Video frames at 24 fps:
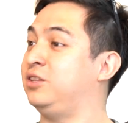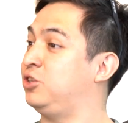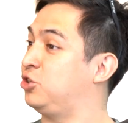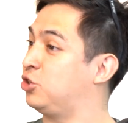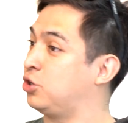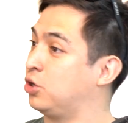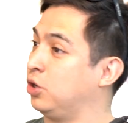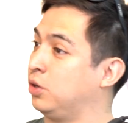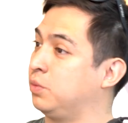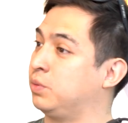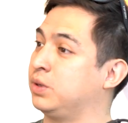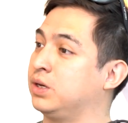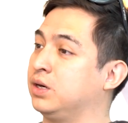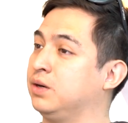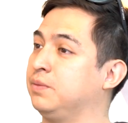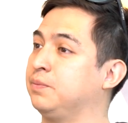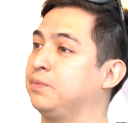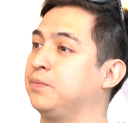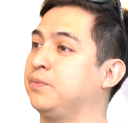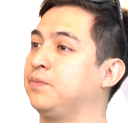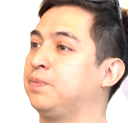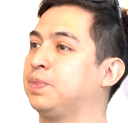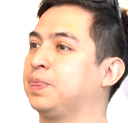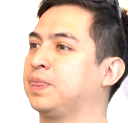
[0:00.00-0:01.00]

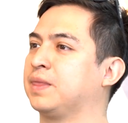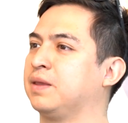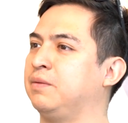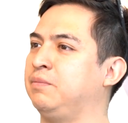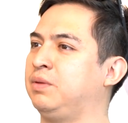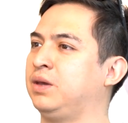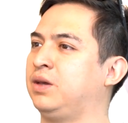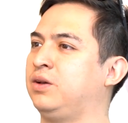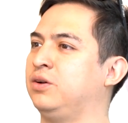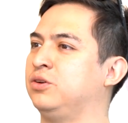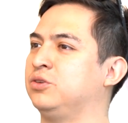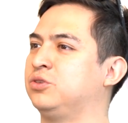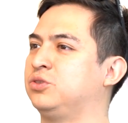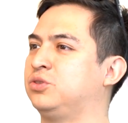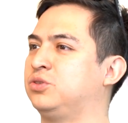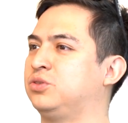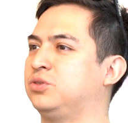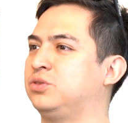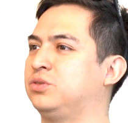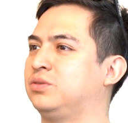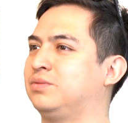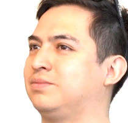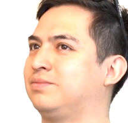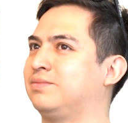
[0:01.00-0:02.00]
discover,
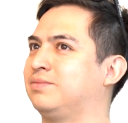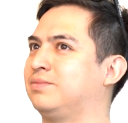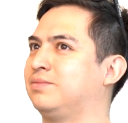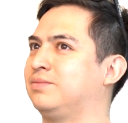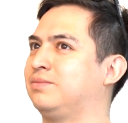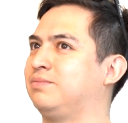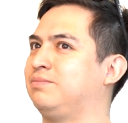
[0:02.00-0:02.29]
because